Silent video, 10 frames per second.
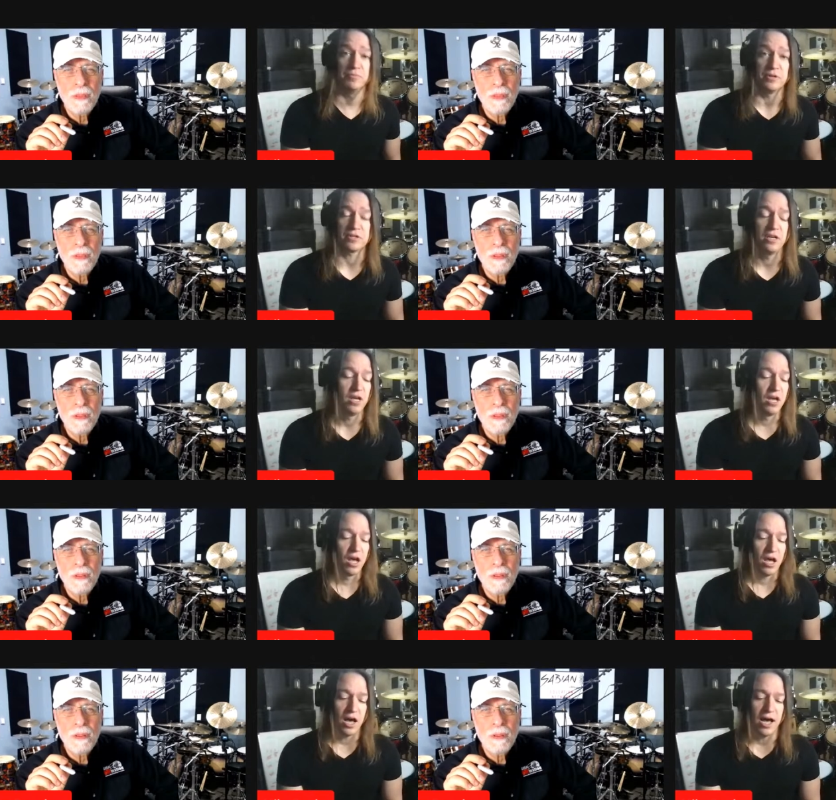Speaker 1: booked.
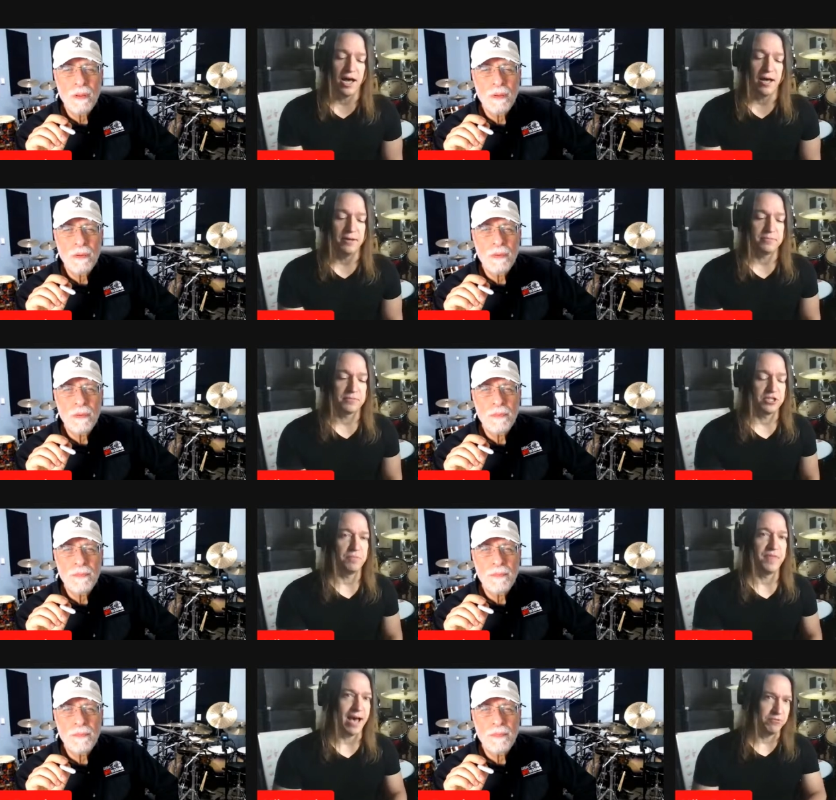Um,
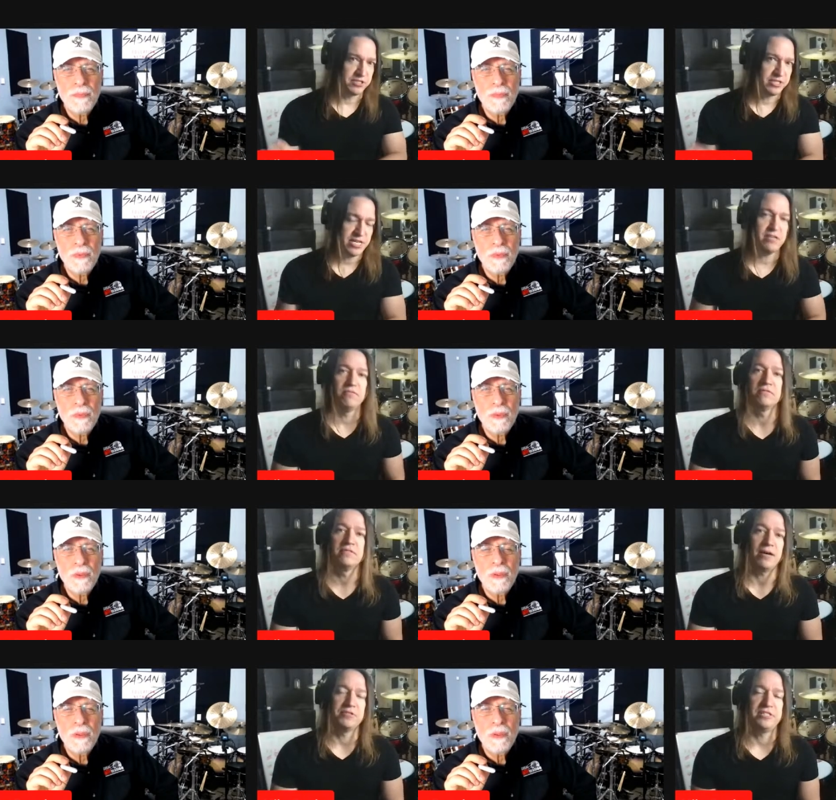so that was the
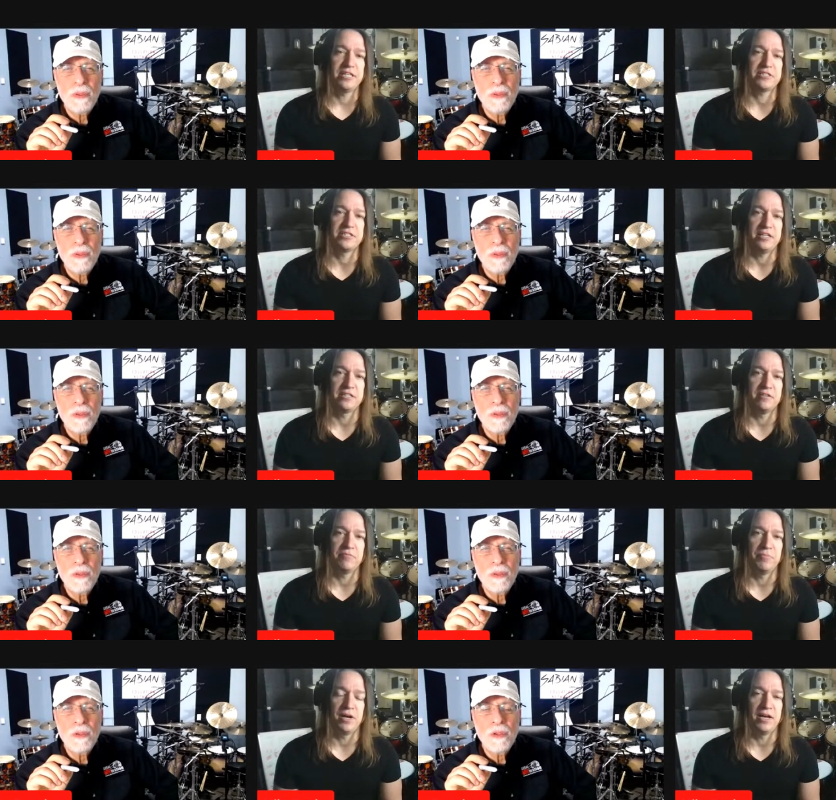that was the extent of
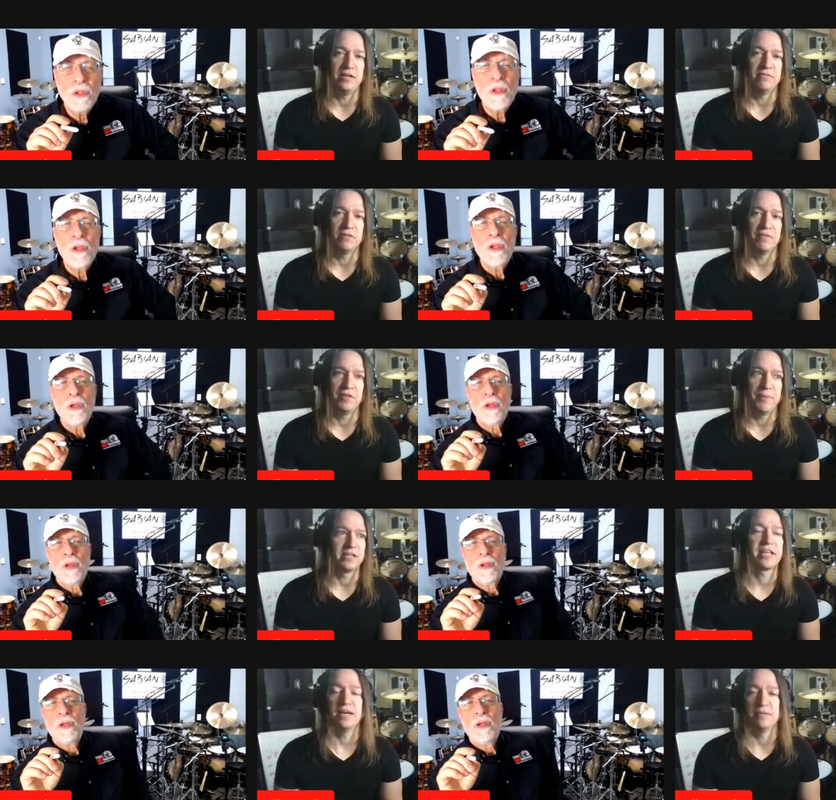my of the
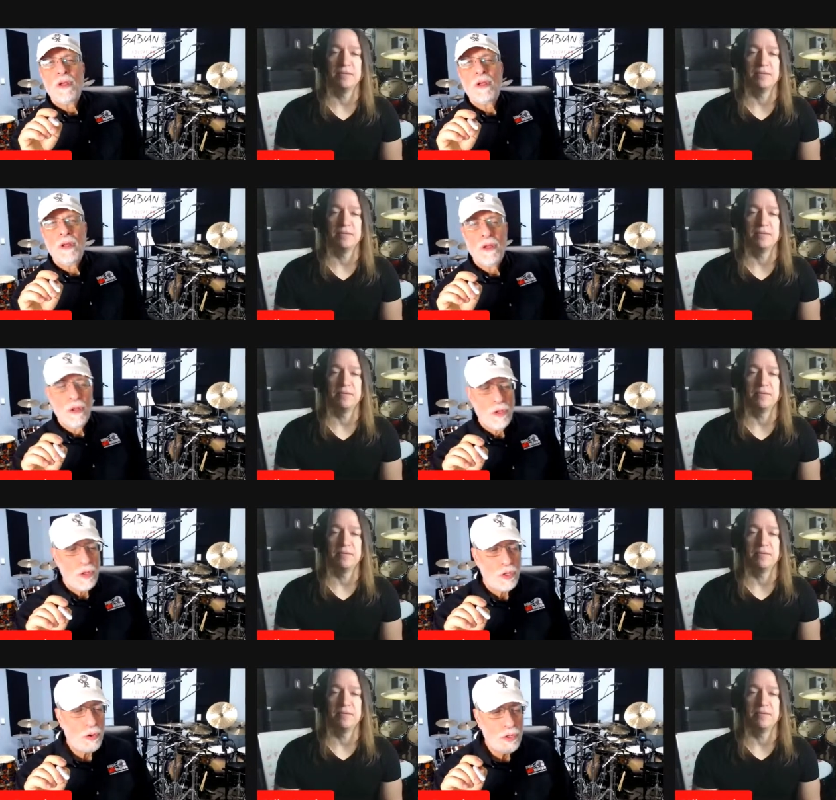Mellencamp stuff.
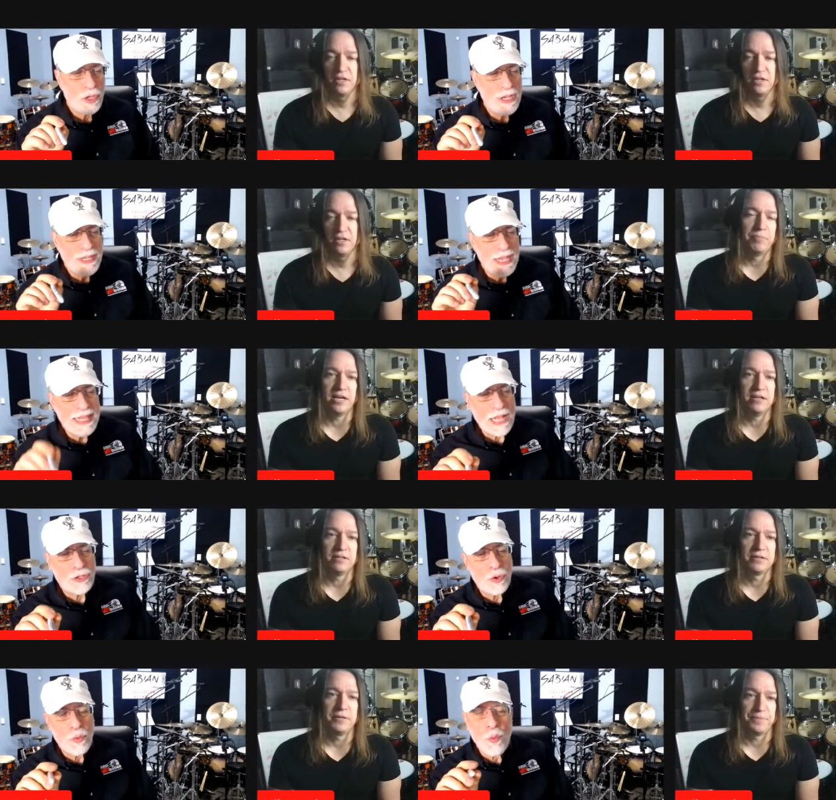
Speaker 2: So so you did that.
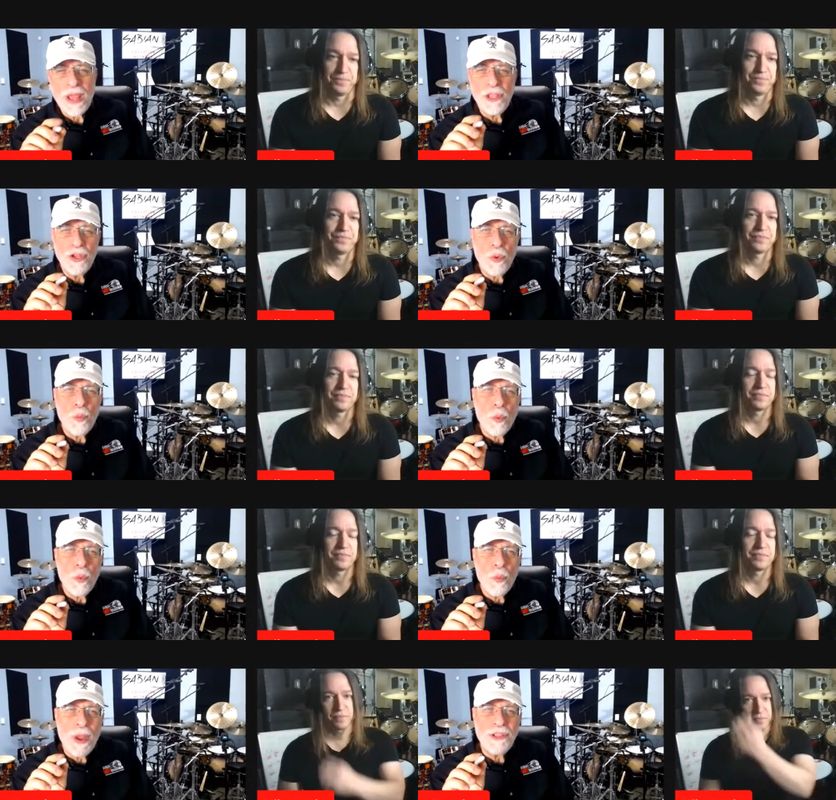But, so uh, when,
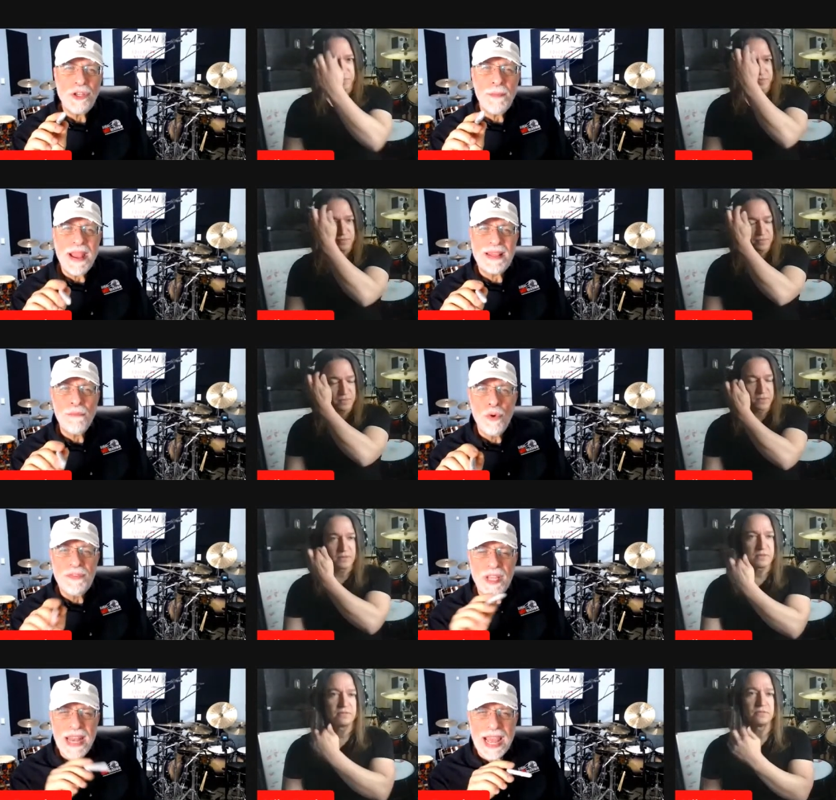when did you make the
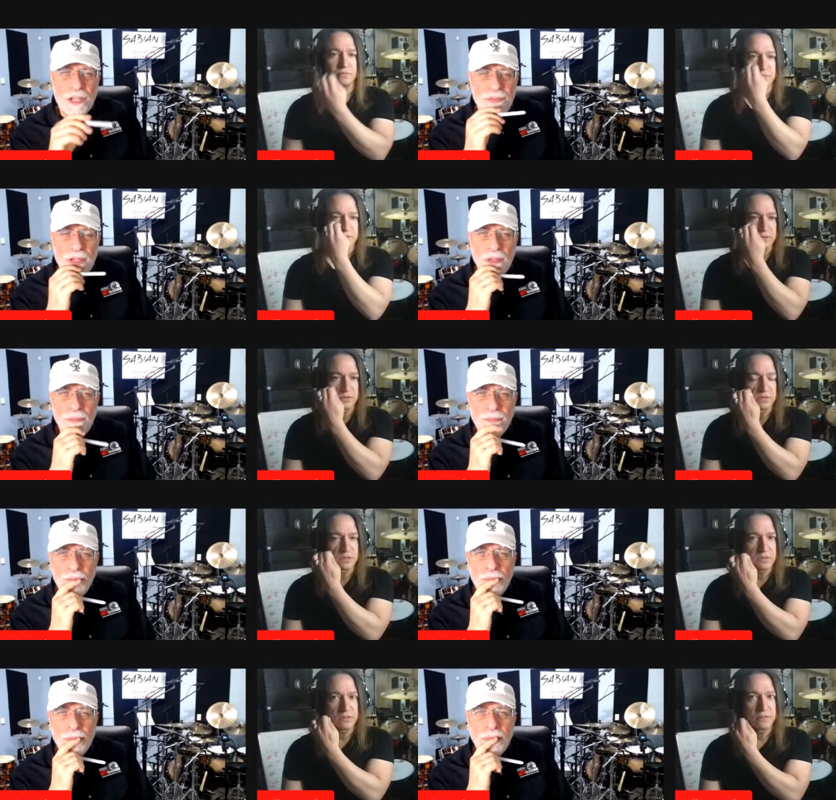move to Nashville?
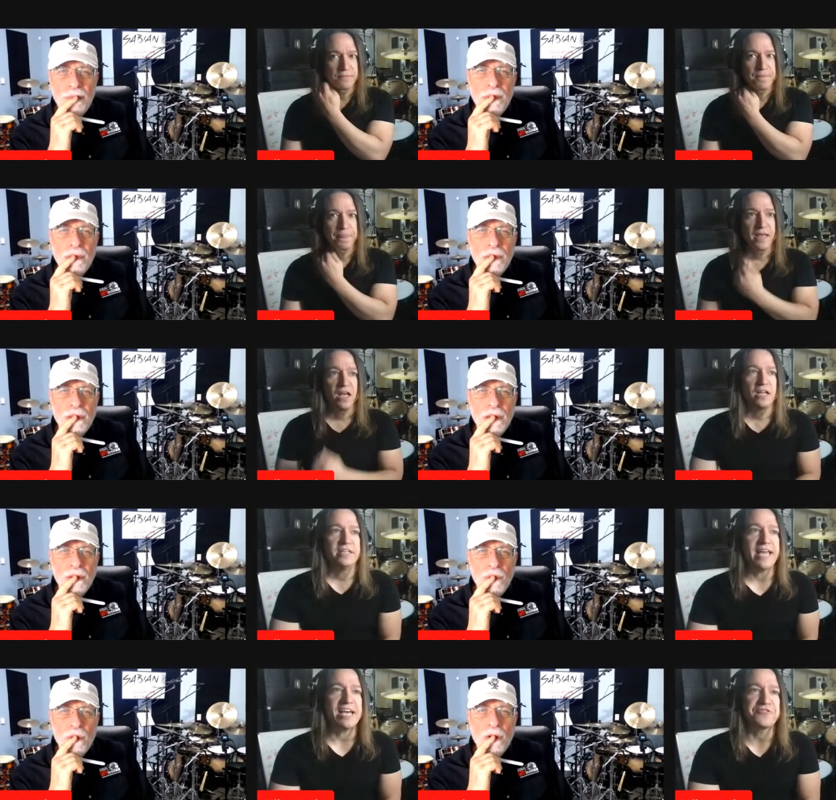
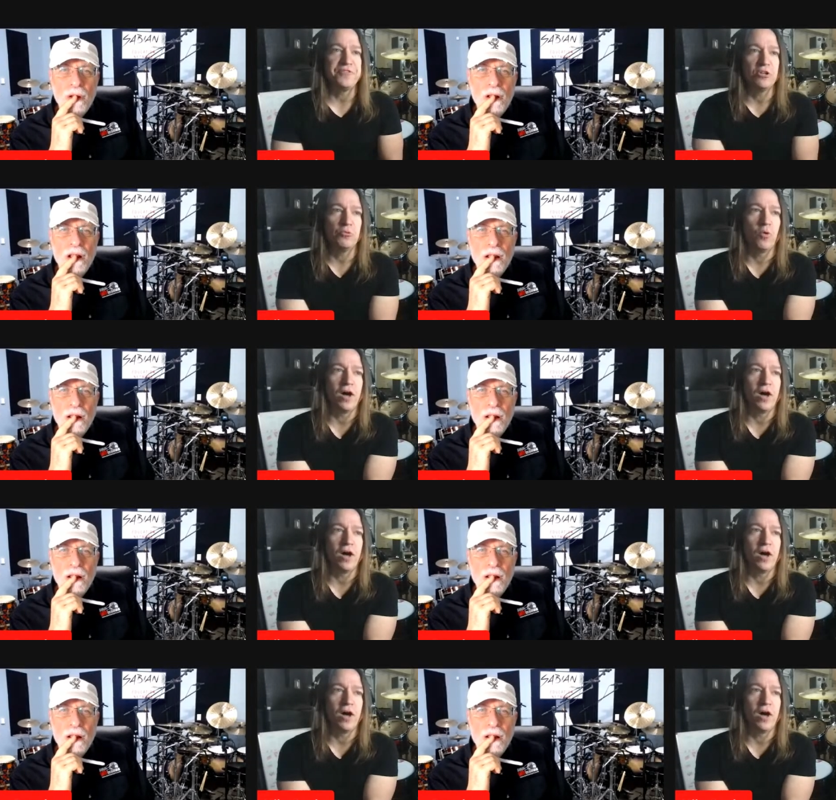Nashville